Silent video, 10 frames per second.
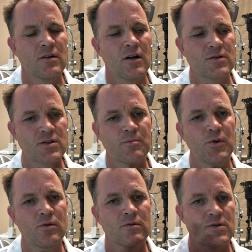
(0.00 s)
a
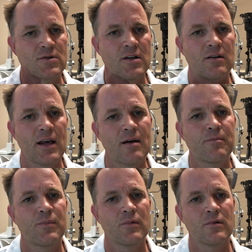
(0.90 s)
simple slit
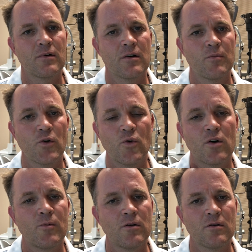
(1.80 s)
lamp,
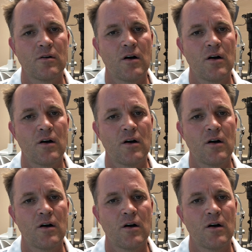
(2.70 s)
normal